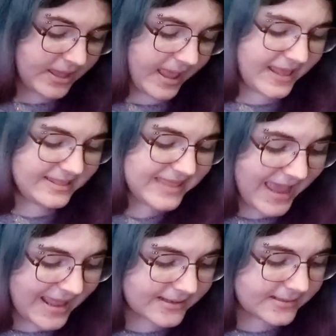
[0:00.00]
And
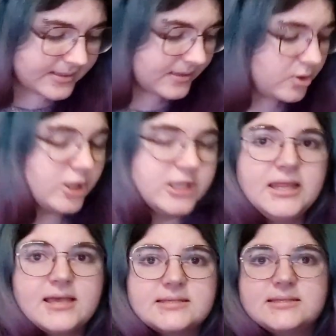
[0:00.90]
then, look at
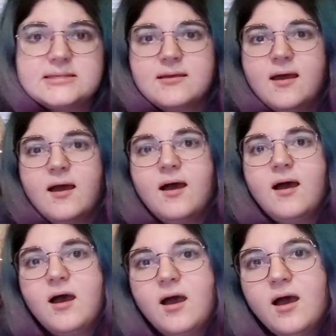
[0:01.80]
this.
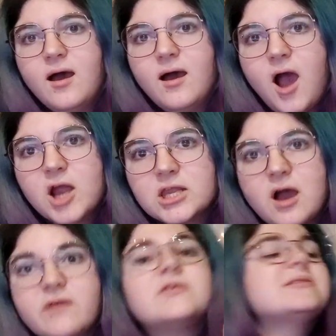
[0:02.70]

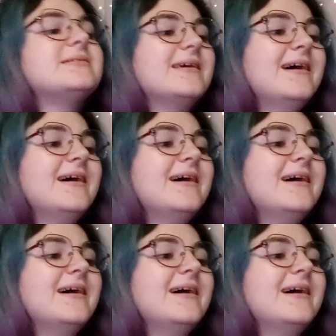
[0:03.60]
Hardcovers.